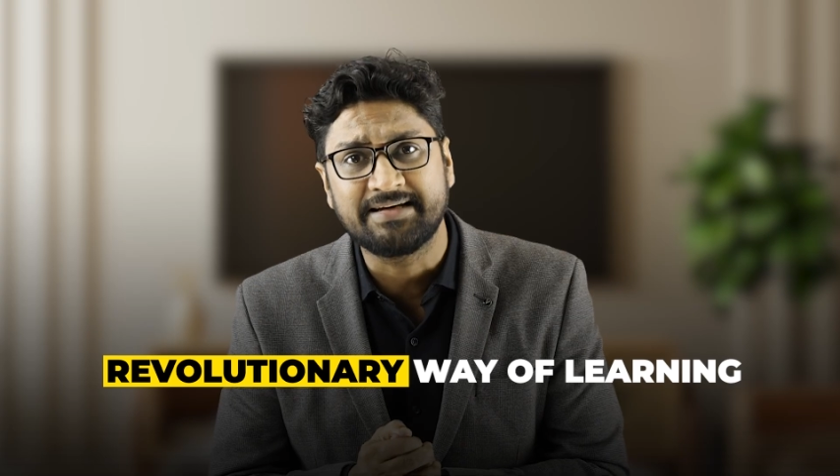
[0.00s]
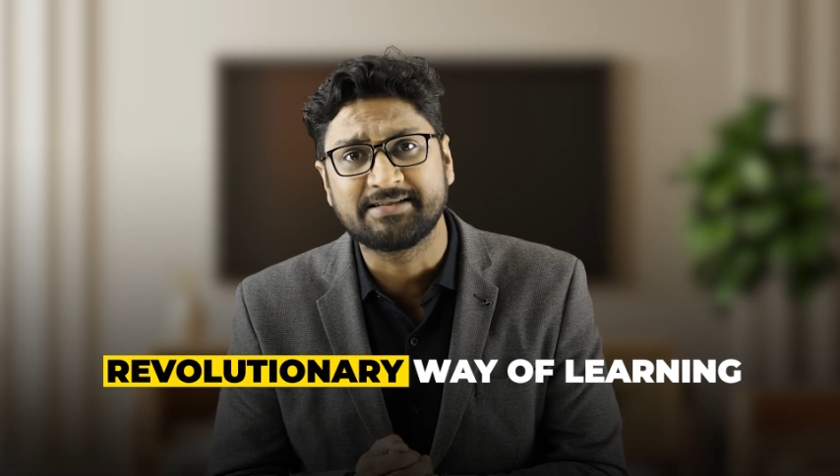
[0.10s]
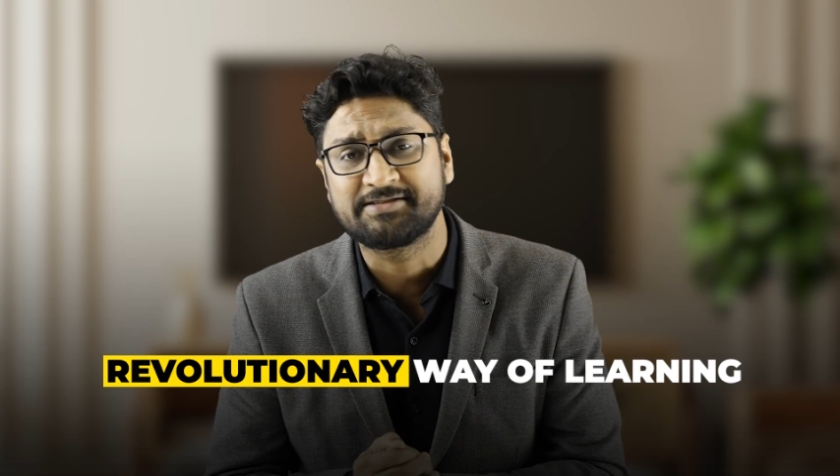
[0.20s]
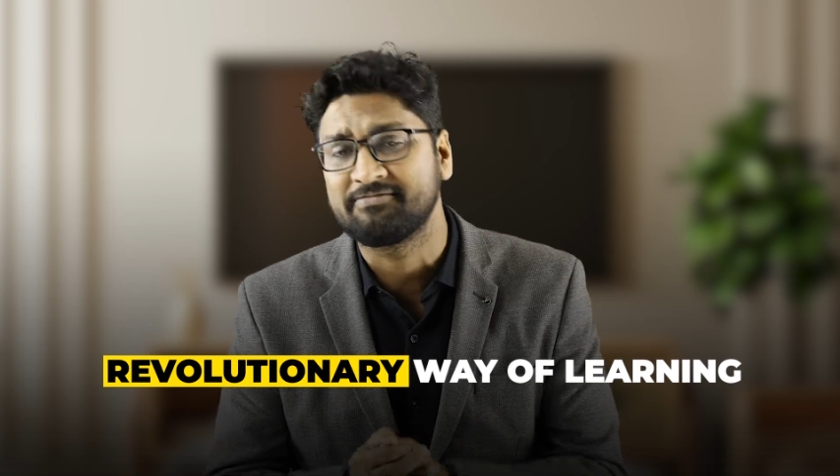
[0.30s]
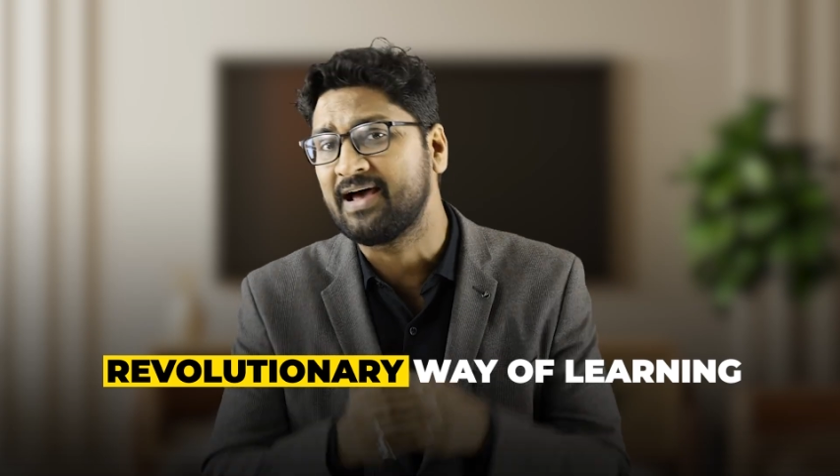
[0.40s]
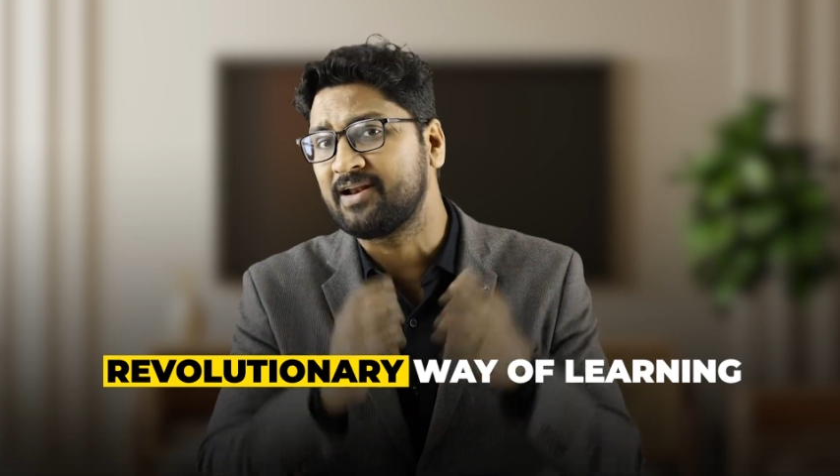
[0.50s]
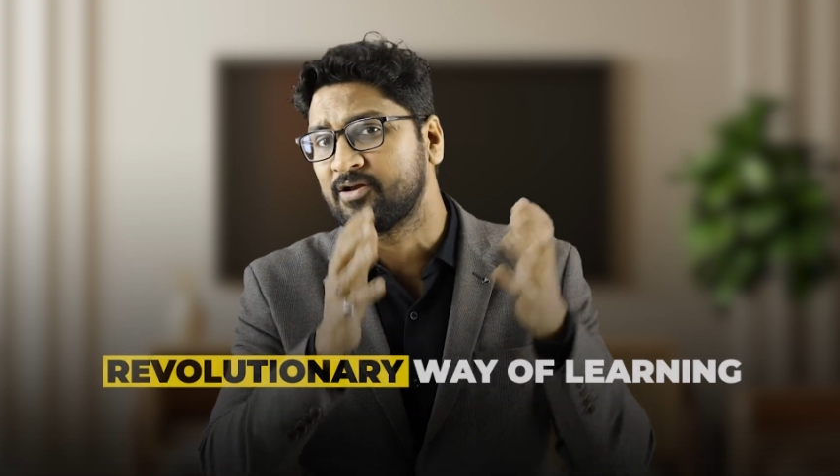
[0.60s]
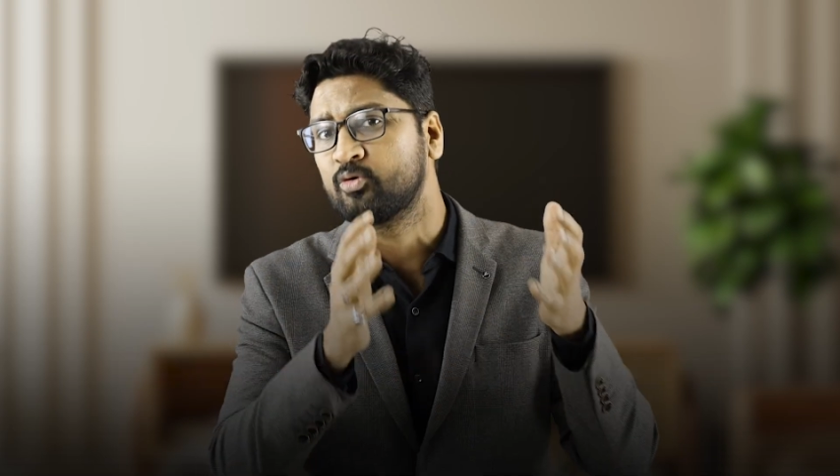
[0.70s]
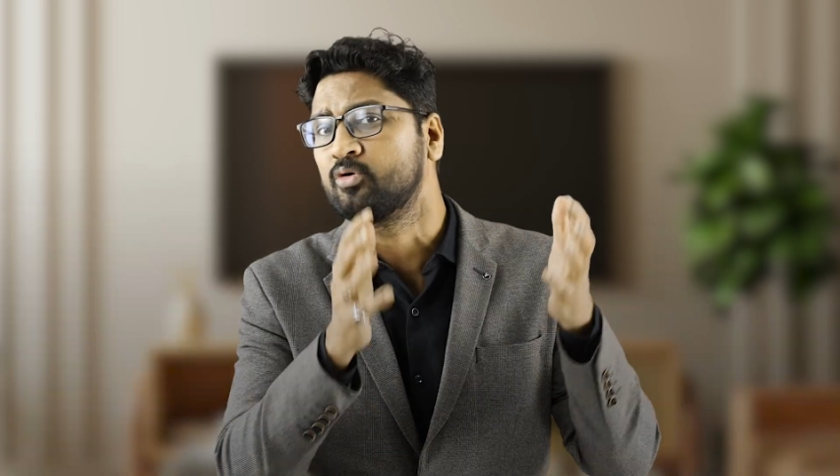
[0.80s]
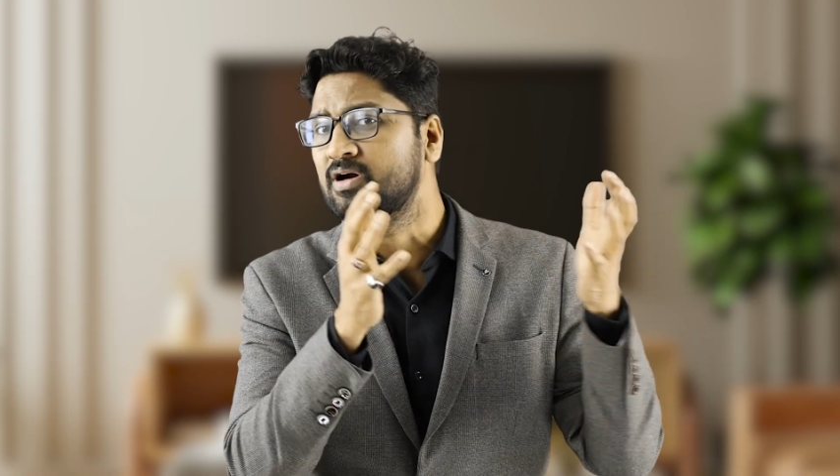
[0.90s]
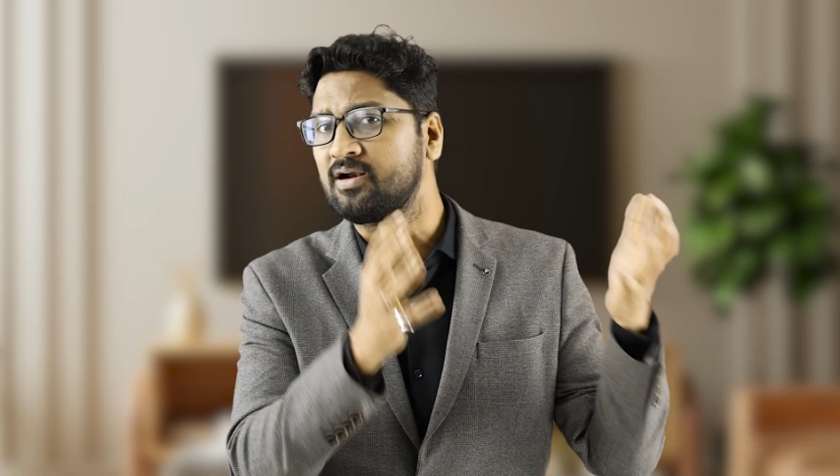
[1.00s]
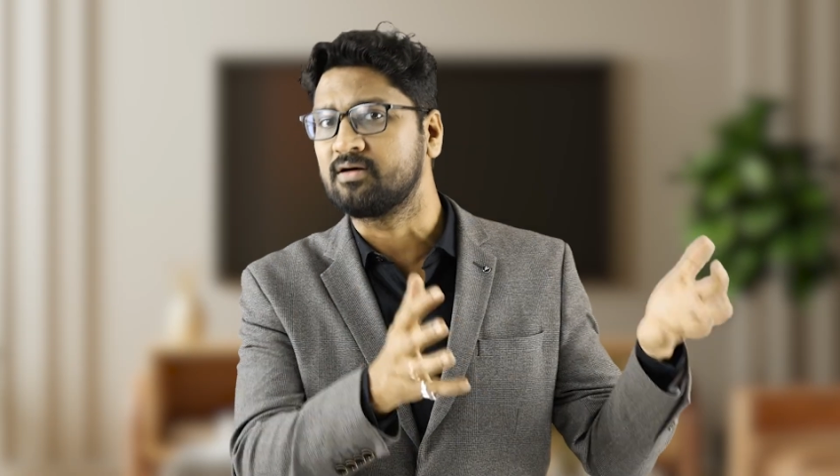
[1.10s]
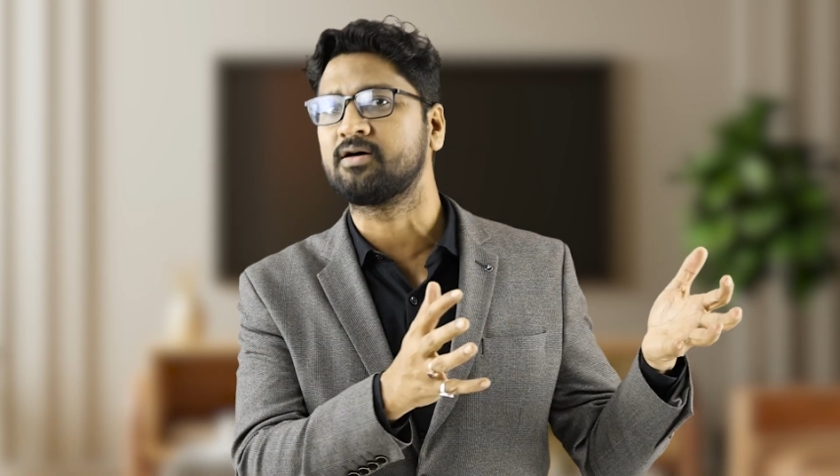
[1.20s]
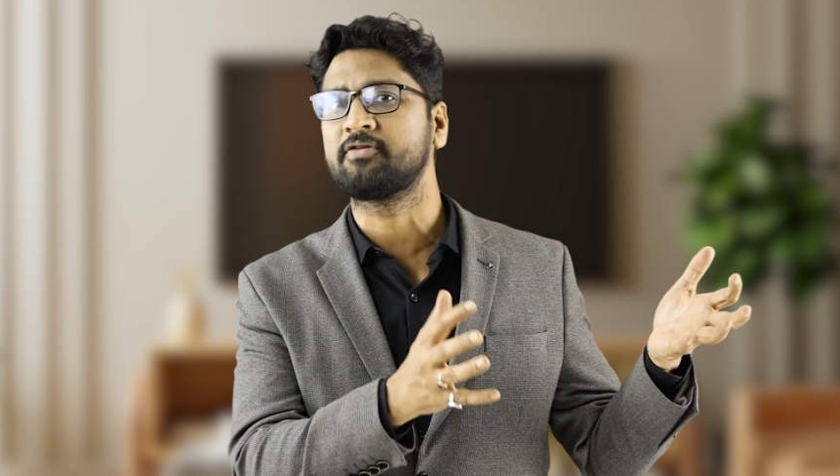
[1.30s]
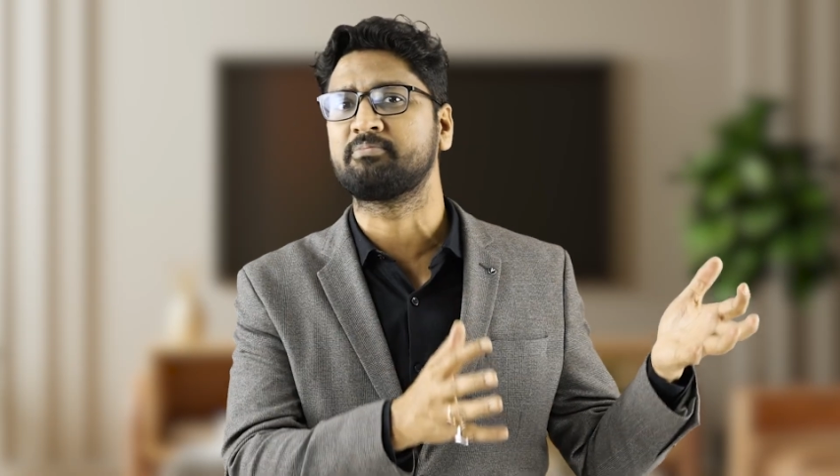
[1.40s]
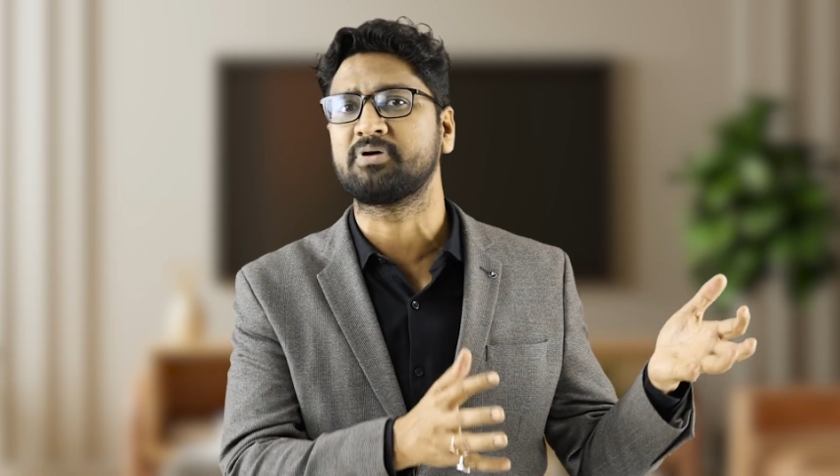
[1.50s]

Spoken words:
things where you don't learn